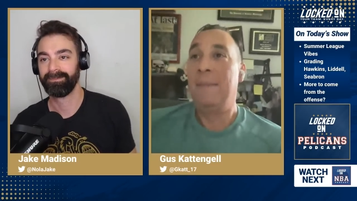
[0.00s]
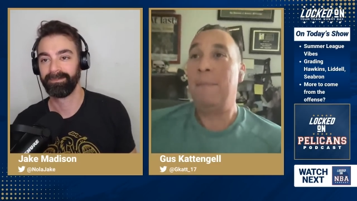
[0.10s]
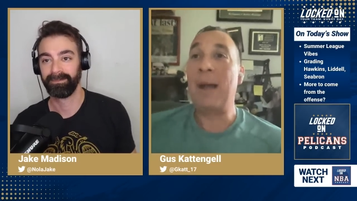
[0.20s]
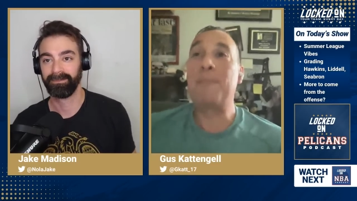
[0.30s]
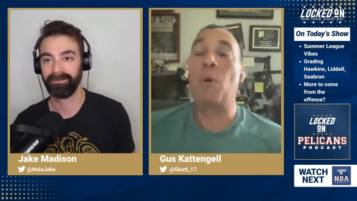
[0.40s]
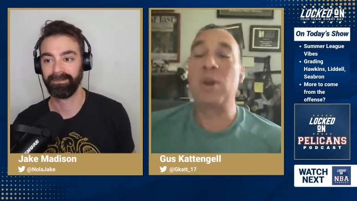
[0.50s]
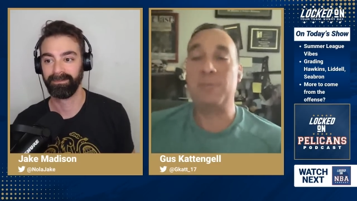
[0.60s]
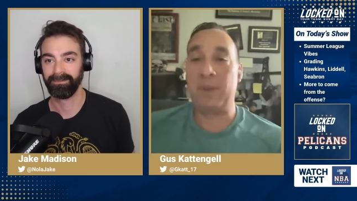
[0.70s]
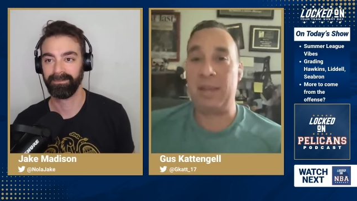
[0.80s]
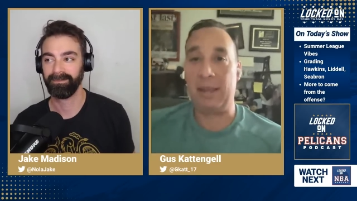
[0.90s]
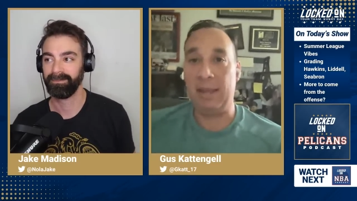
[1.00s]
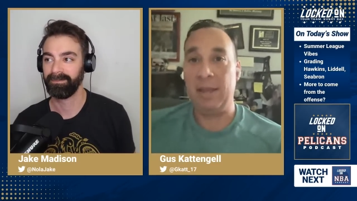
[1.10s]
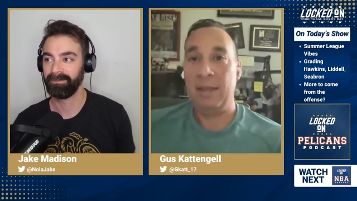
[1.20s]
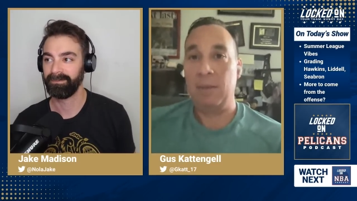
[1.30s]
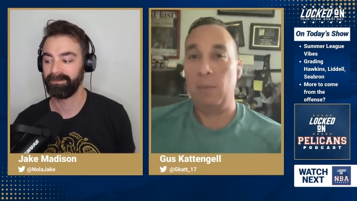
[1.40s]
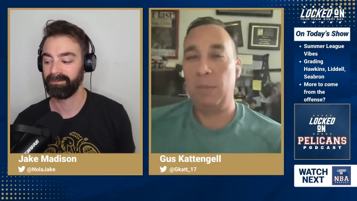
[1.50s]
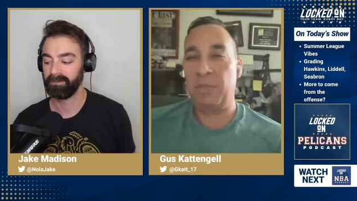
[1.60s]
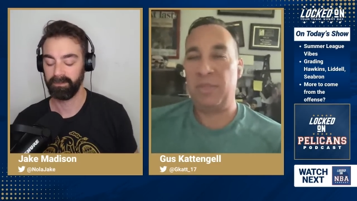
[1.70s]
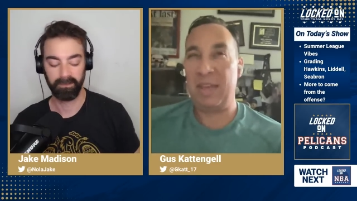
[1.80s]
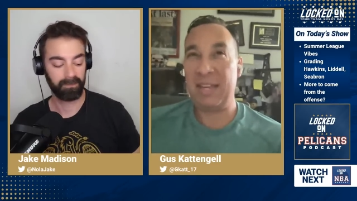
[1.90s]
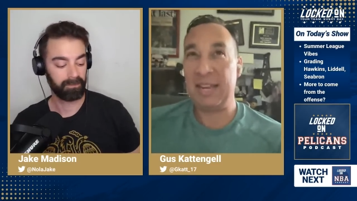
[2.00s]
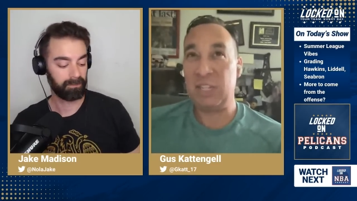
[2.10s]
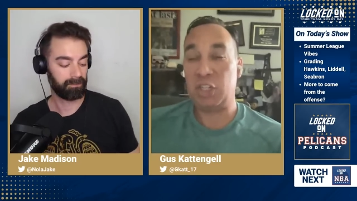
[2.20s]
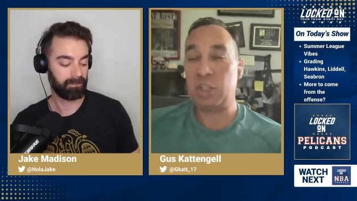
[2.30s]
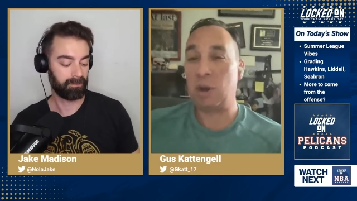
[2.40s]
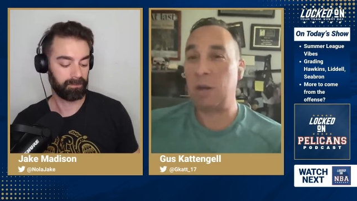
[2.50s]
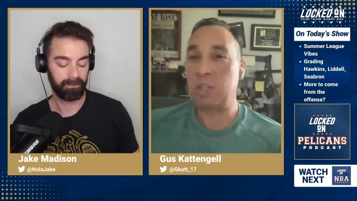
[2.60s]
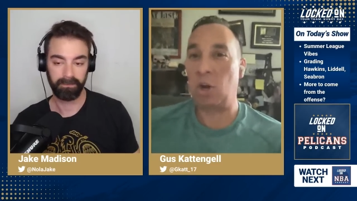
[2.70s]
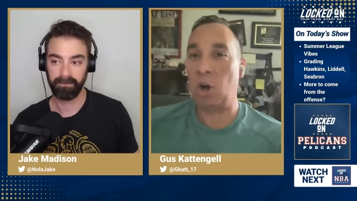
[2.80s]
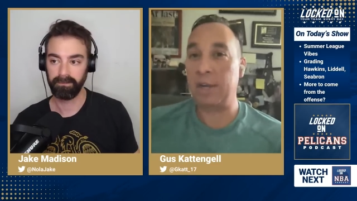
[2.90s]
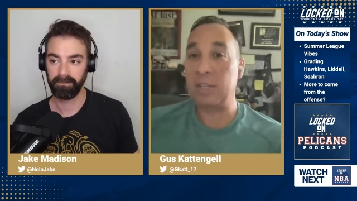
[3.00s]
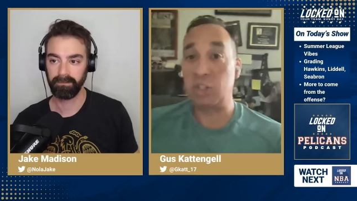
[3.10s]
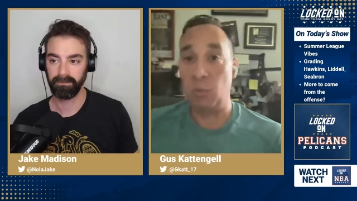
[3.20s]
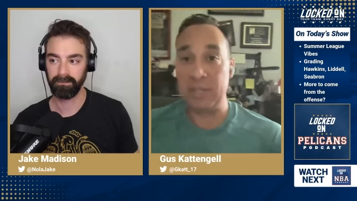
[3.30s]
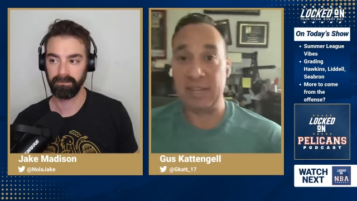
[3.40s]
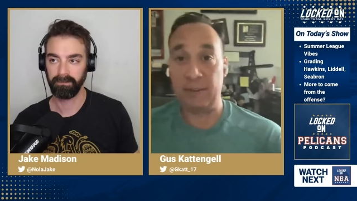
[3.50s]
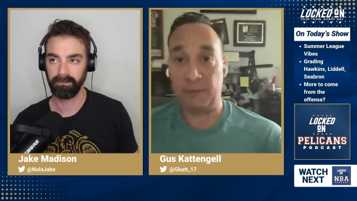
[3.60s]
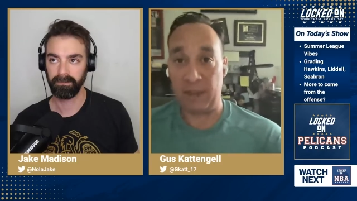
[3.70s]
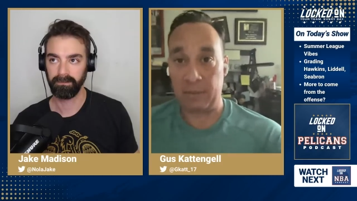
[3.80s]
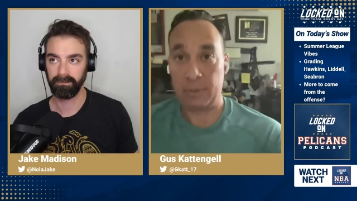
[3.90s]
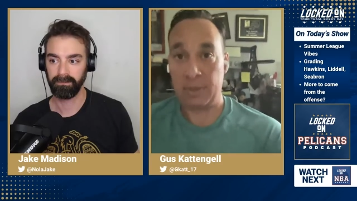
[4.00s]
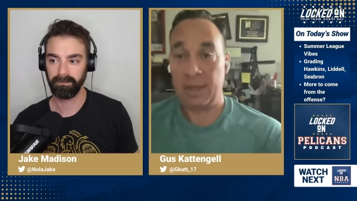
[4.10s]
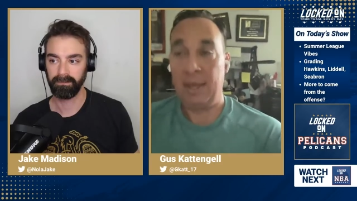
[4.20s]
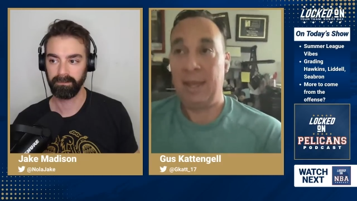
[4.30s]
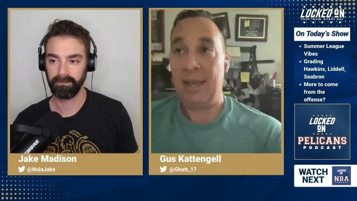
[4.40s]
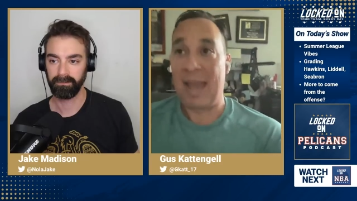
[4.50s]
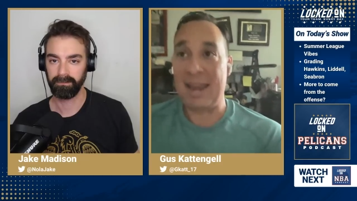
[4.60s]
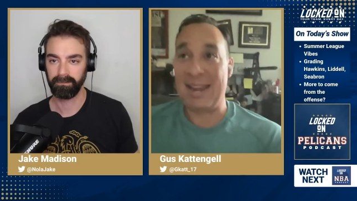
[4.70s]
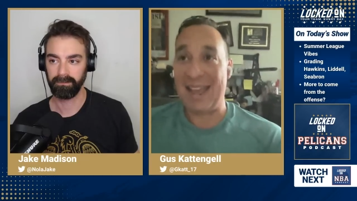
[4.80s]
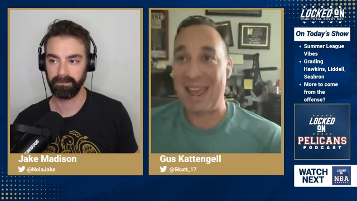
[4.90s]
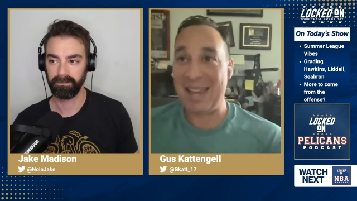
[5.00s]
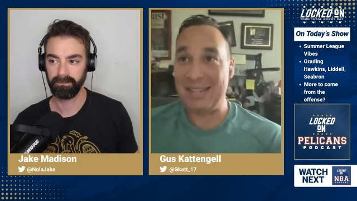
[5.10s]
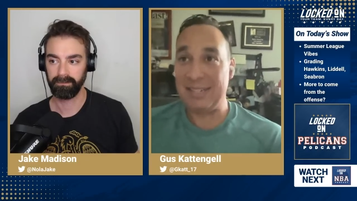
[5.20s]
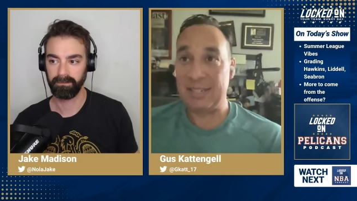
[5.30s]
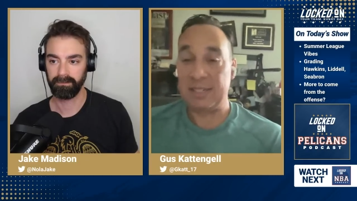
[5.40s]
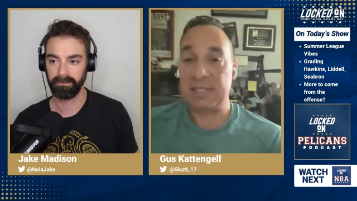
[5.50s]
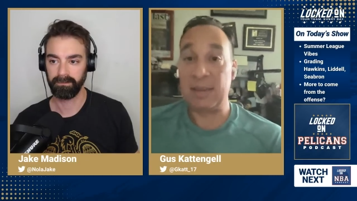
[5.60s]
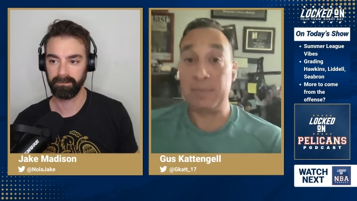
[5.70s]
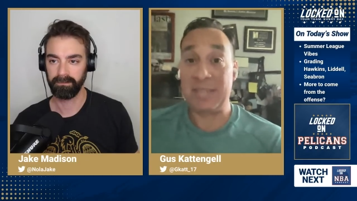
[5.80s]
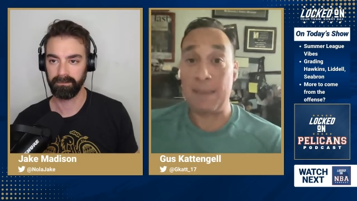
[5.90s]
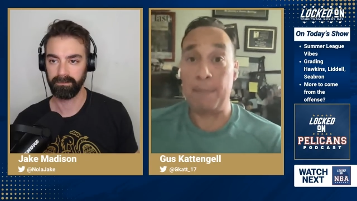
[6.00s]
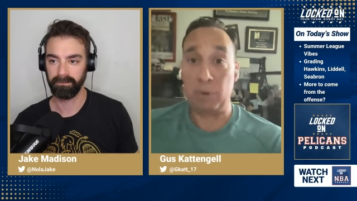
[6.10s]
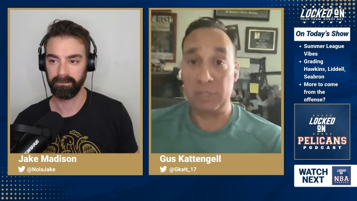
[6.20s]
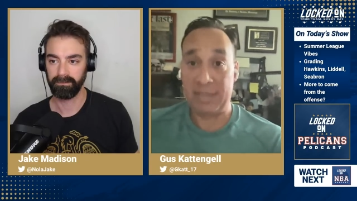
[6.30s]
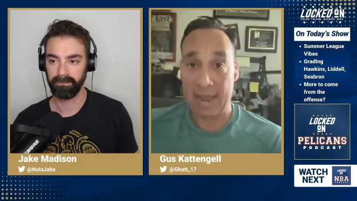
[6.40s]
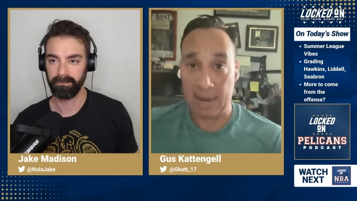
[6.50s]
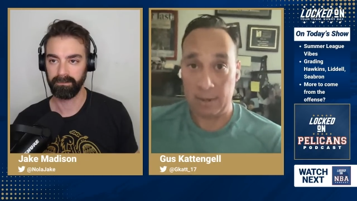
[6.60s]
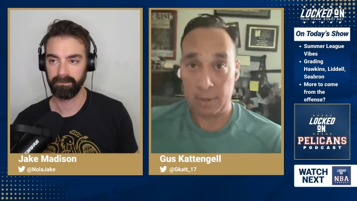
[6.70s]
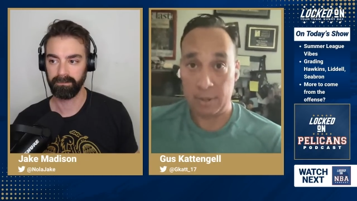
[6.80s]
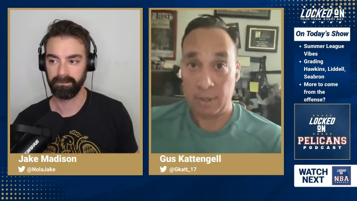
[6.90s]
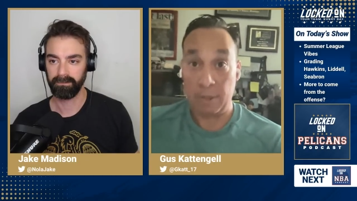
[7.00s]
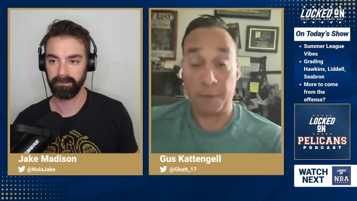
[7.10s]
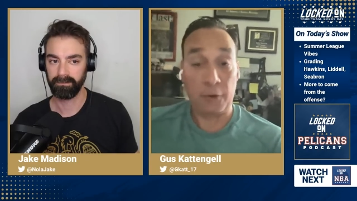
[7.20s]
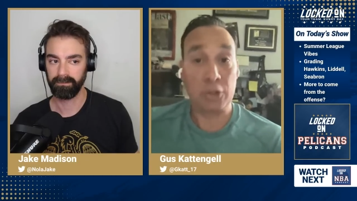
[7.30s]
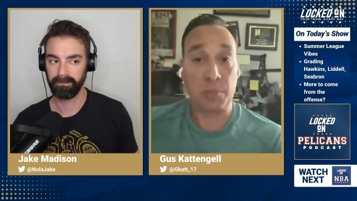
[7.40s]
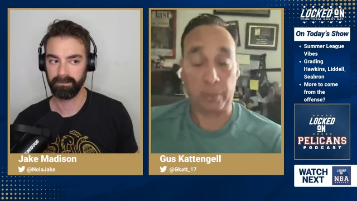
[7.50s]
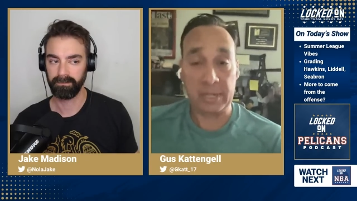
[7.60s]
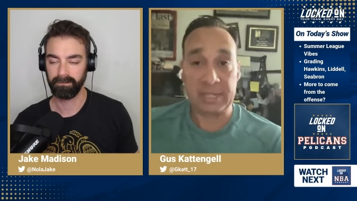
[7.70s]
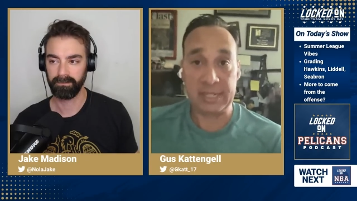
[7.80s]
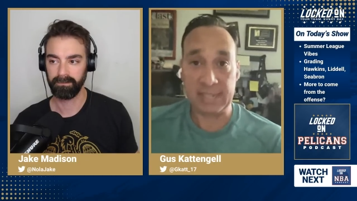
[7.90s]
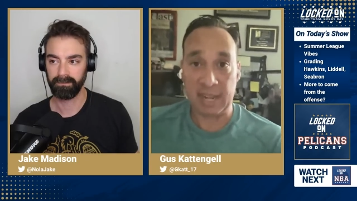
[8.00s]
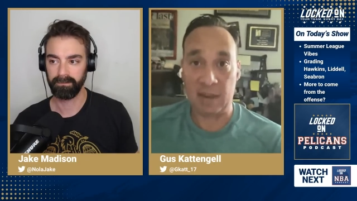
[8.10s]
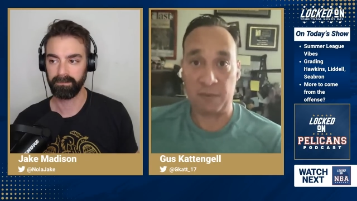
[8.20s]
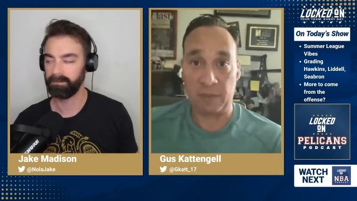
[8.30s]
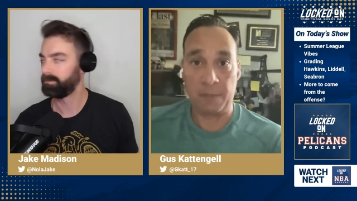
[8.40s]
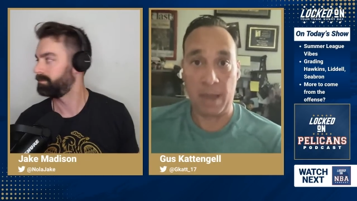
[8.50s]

Speaker 1: my point being, they it starts August 25th and it ends September 10th. The first preseason game for the